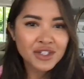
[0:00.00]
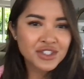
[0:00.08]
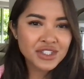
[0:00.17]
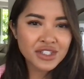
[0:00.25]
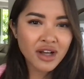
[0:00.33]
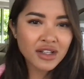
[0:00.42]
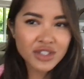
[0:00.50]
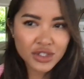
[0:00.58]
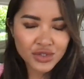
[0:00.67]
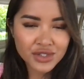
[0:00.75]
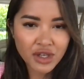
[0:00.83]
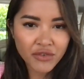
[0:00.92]
To not
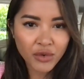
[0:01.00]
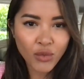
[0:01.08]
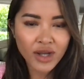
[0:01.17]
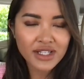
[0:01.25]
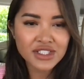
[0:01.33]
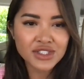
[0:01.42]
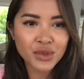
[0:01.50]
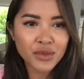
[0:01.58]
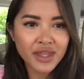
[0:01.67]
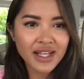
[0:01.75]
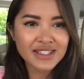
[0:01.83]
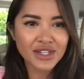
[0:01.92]
judge yourself for wanting to do
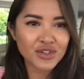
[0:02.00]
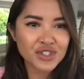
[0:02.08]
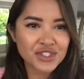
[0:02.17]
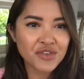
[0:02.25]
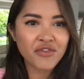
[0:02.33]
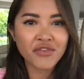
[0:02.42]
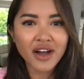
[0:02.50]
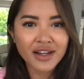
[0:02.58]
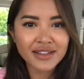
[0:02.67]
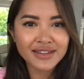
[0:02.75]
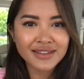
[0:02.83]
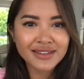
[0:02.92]
things that are just
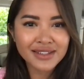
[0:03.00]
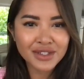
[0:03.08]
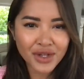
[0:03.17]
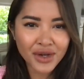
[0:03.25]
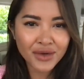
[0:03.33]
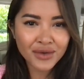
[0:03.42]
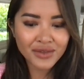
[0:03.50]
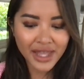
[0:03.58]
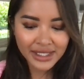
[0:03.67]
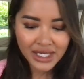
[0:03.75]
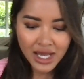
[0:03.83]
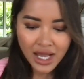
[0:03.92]
fun,
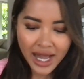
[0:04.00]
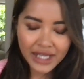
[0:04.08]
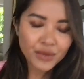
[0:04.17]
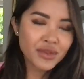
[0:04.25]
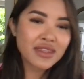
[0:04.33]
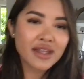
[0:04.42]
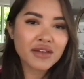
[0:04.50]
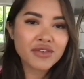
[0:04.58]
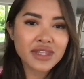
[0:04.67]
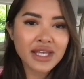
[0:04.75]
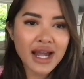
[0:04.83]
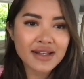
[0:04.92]
like I think that
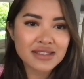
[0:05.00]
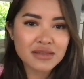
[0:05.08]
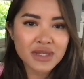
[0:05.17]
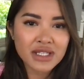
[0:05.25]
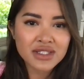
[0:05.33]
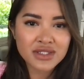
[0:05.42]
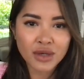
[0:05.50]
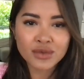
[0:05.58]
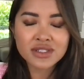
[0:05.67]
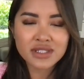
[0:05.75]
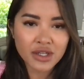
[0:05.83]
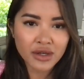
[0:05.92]
everything has to be so
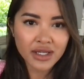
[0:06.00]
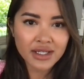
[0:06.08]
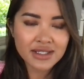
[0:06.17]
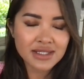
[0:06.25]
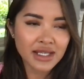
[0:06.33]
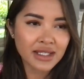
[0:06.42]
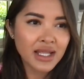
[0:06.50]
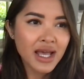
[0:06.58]
serious, and